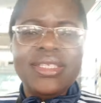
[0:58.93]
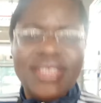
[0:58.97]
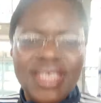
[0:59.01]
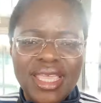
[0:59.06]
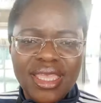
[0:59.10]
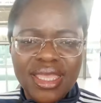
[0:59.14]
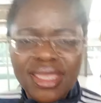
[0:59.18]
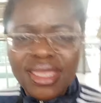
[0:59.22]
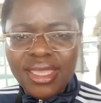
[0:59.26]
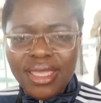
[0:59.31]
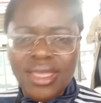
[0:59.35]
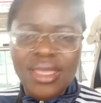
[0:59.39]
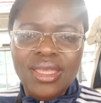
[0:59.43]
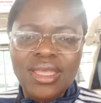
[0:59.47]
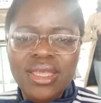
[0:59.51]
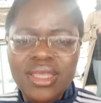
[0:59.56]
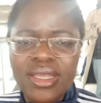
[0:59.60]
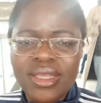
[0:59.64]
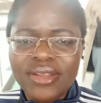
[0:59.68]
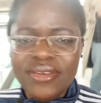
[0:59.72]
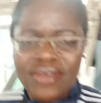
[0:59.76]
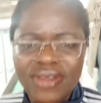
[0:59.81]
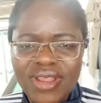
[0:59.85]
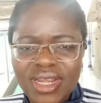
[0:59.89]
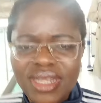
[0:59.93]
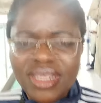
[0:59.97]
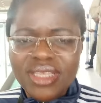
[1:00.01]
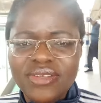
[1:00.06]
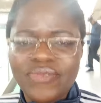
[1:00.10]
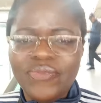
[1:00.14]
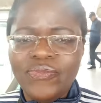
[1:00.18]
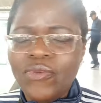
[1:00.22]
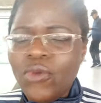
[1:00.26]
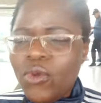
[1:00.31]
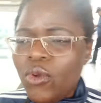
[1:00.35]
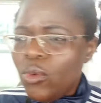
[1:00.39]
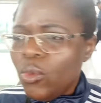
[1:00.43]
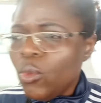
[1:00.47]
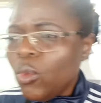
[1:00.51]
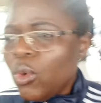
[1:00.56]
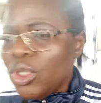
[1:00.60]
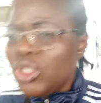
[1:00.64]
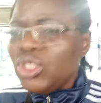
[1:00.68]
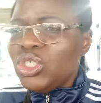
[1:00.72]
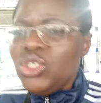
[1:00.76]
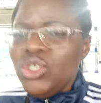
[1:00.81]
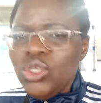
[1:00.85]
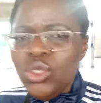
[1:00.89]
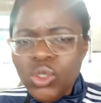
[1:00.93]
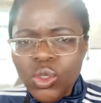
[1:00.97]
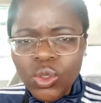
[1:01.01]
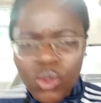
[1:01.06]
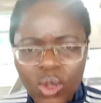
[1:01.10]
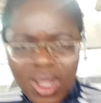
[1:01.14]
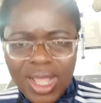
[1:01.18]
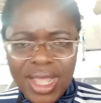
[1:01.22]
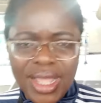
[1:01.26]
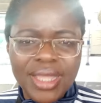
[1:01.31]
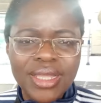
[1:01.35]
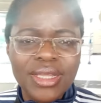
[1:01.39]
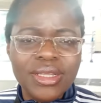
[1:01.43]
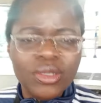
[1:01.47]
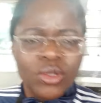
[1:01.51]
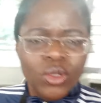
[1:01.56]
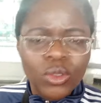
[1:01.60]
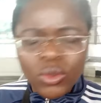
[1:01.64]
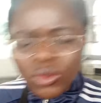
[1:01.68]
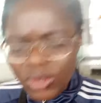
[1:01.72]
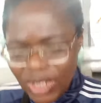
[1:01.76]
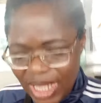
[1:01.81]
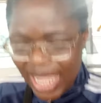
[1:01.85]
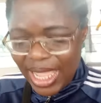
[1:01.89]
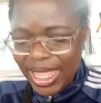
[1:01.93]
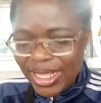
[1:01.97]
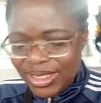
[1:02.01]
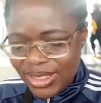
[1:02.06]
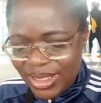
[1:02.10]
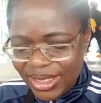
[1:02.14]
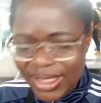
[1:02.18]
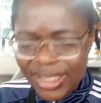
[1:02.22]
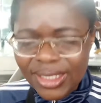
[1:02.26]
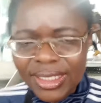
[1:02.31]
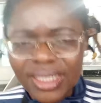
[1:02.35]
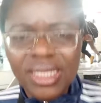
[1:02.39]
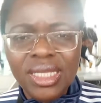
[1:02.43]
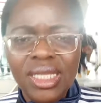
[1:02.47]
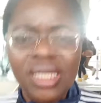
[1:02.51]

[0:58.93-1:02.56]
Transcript: take credit for what you are good at.